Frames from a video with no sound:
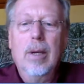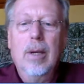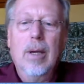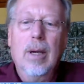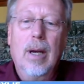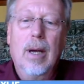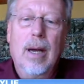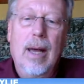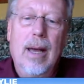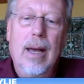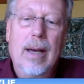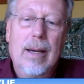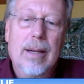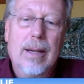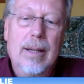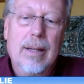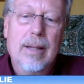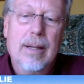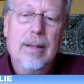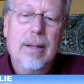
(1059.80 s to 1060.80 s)

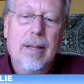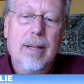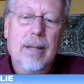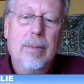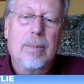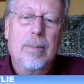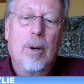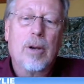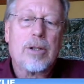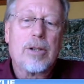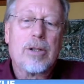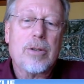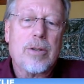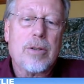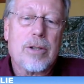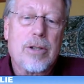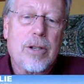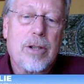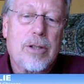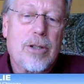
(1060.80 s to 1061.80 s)
and in personal
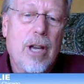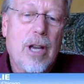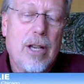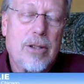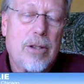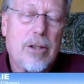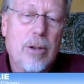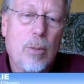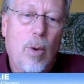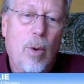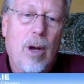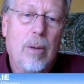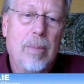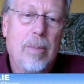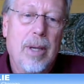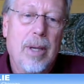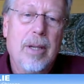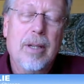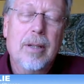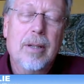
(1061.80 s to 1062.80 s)
success and
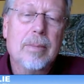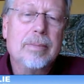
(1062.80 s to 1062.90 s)
well-being.